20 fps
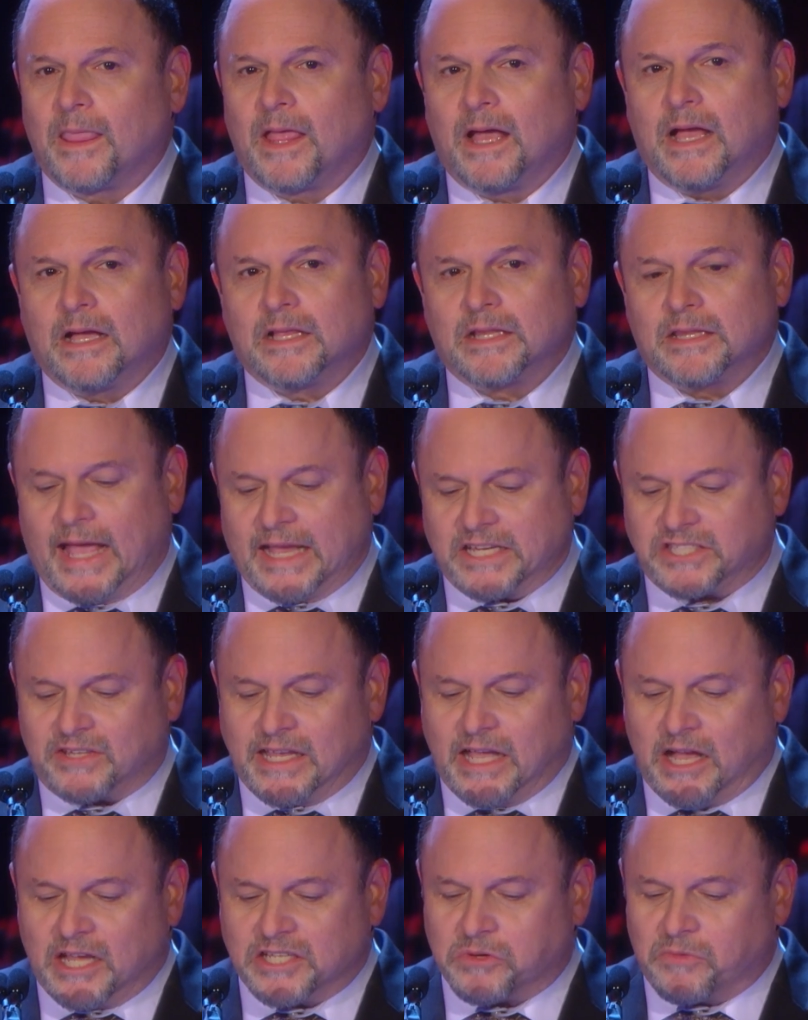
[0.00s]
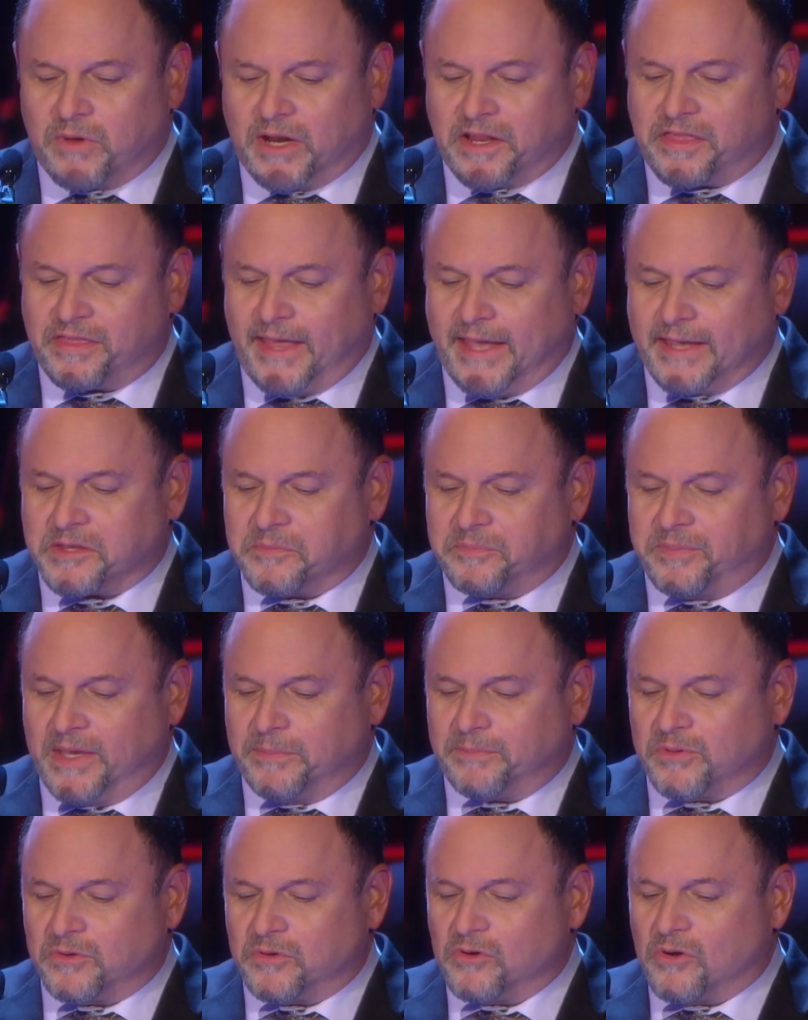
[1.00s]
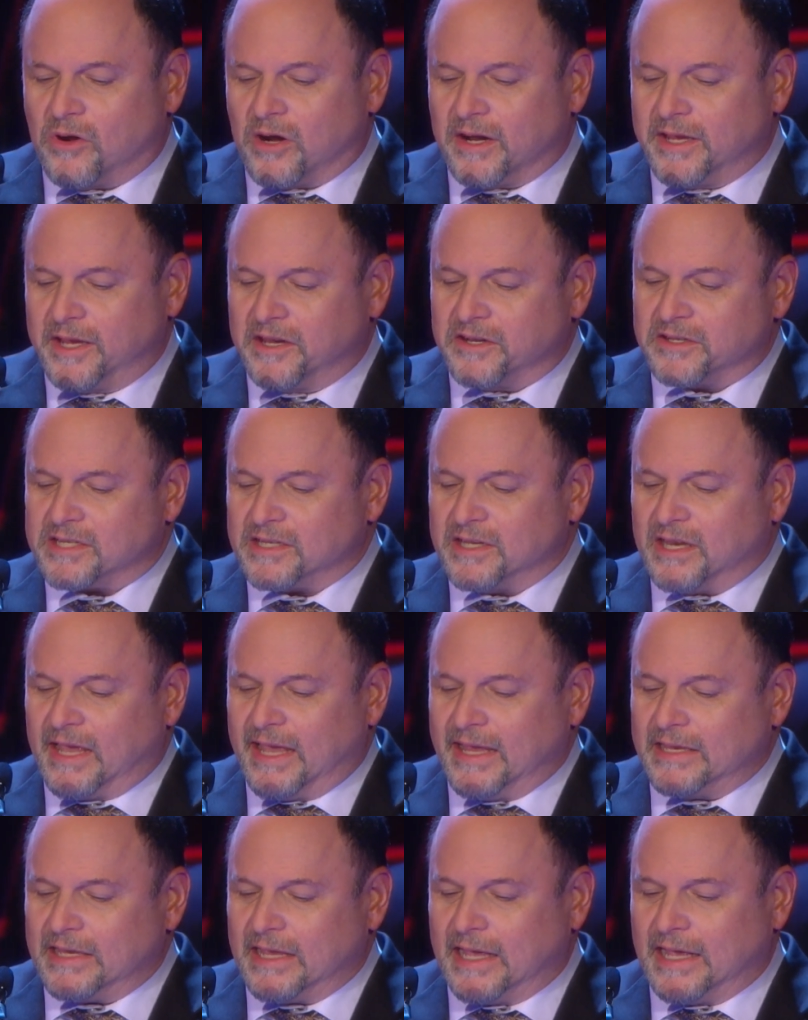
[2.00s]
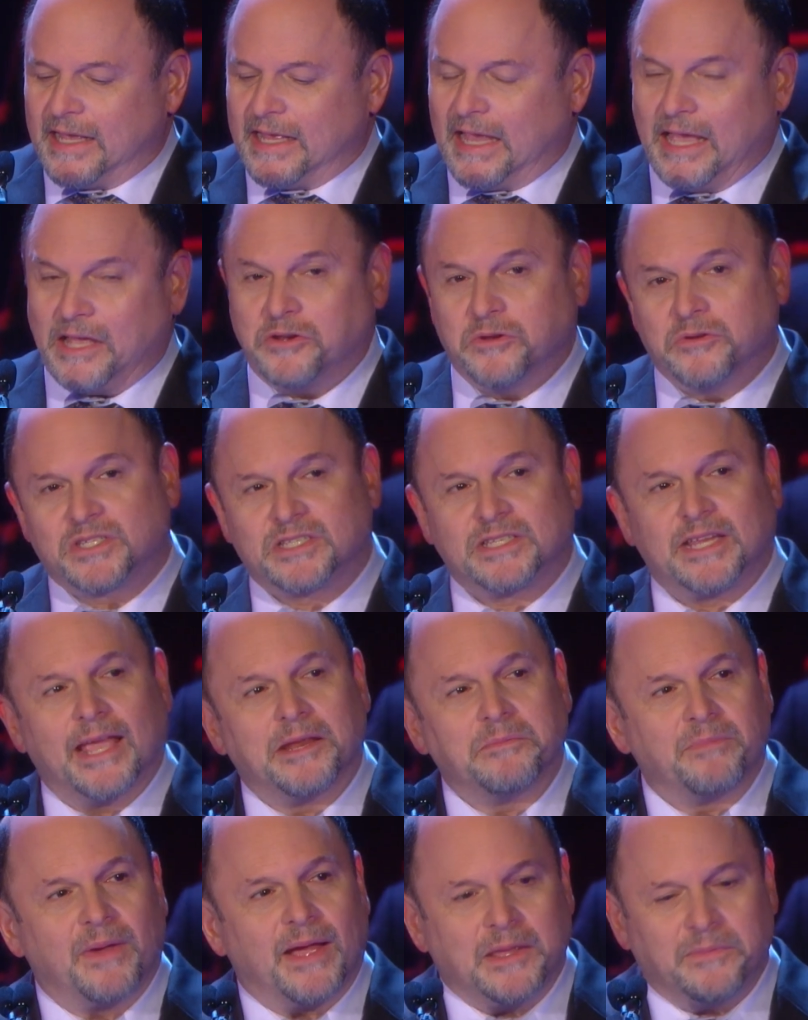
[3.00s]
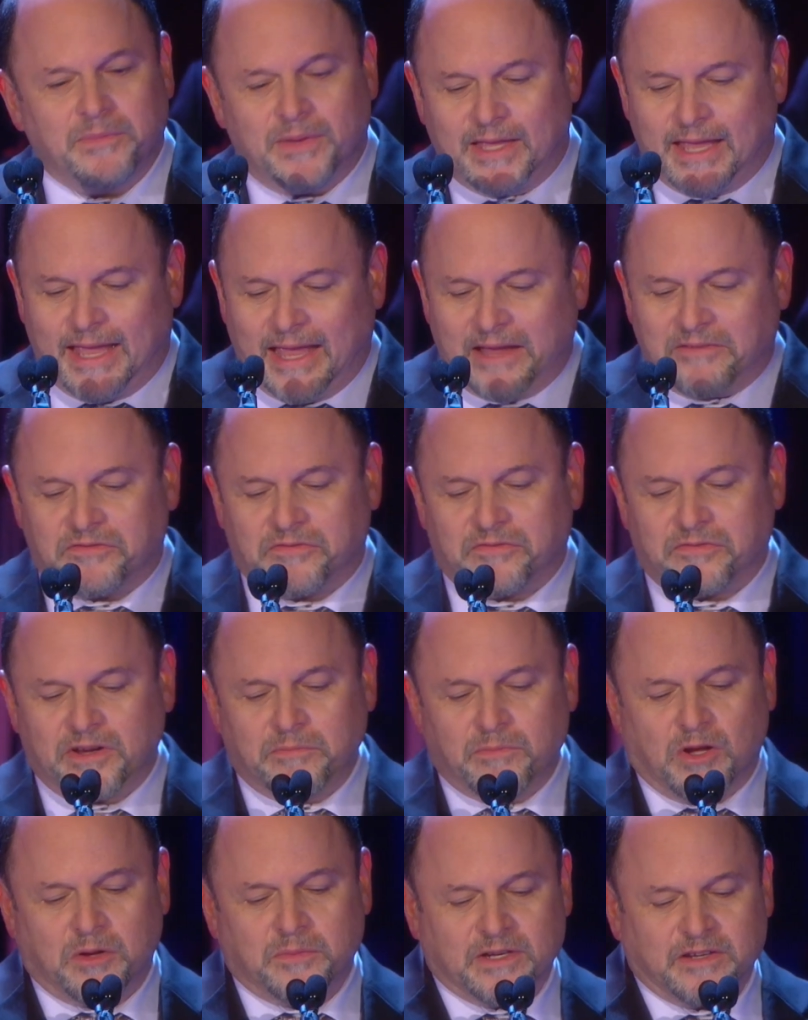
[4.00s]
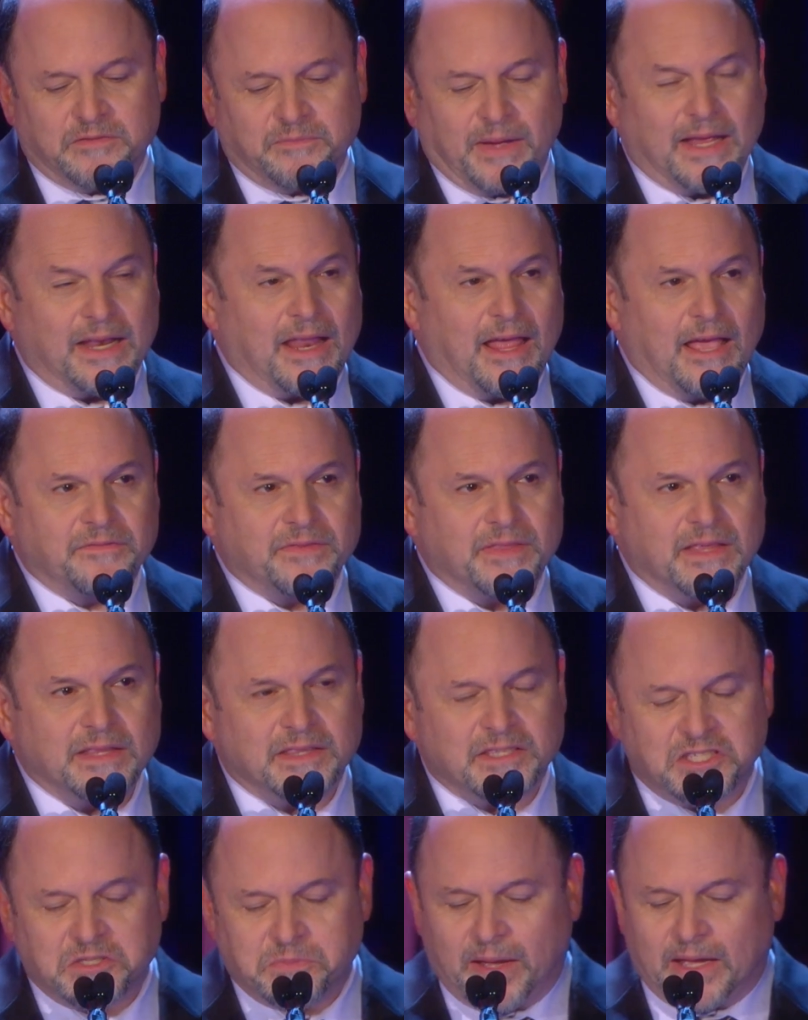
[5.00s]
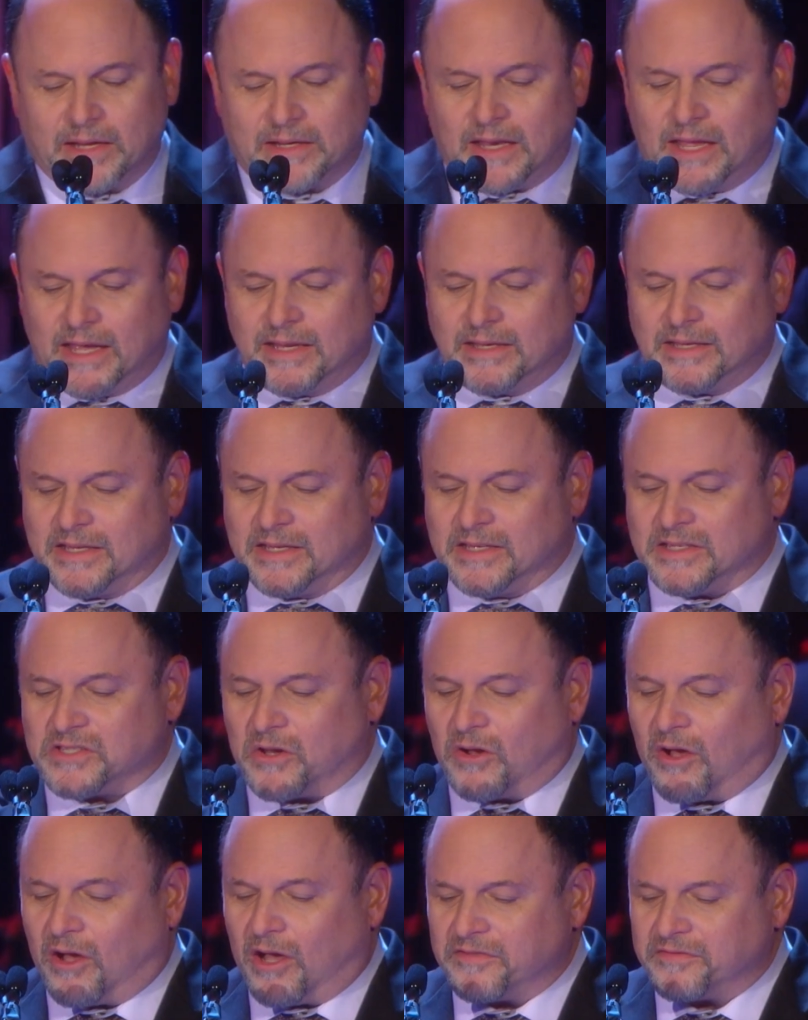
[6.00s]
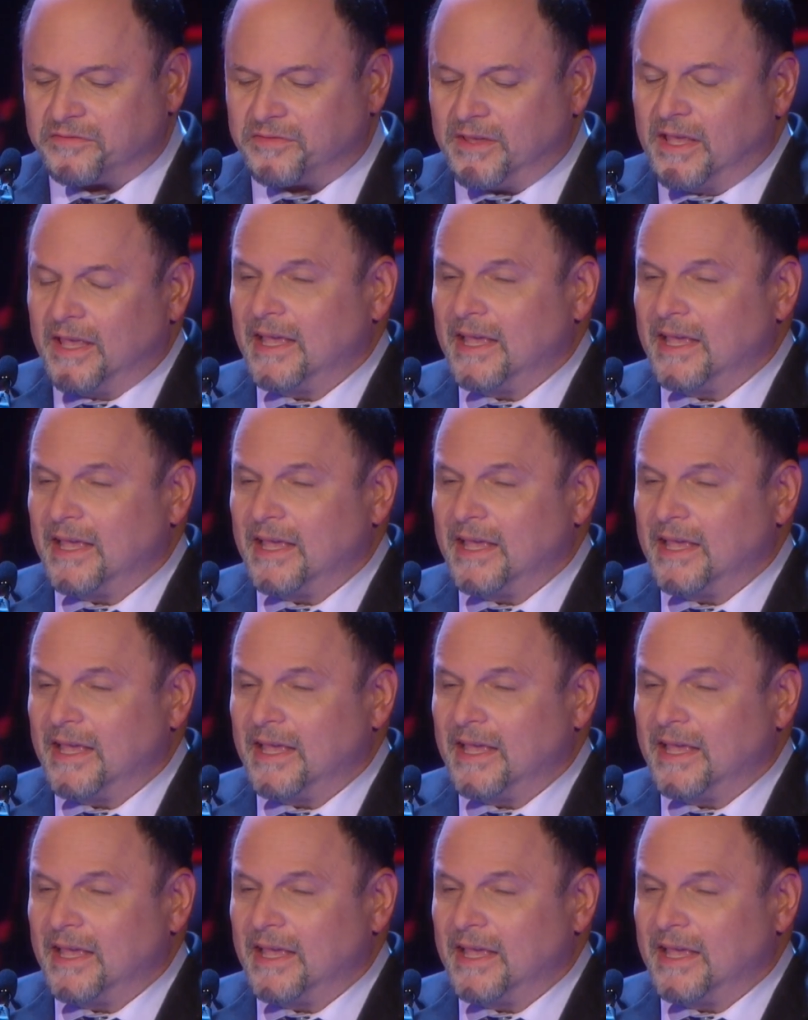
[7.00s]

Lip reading: Lastly, I also want to thank the people who are here tonight and who stand by me every moment of my life that the spotlight is off,